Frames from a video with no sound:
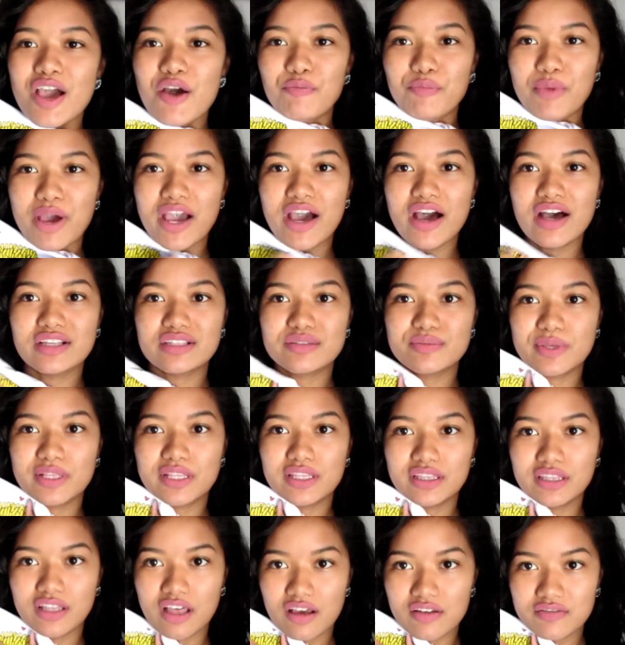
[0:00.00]
my
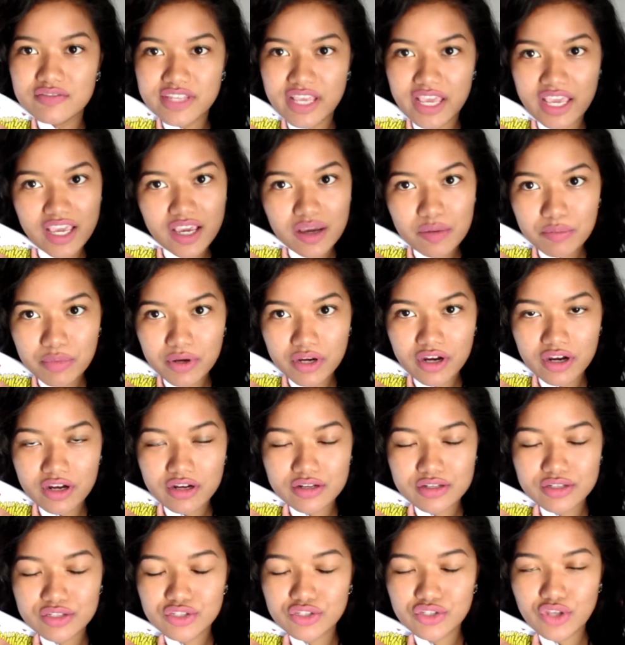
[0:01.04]
husband loves
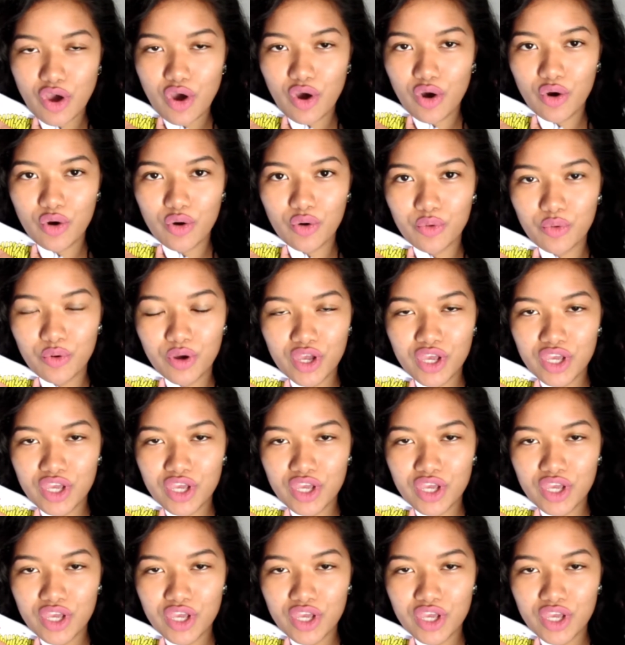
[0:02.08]
hamburgers, so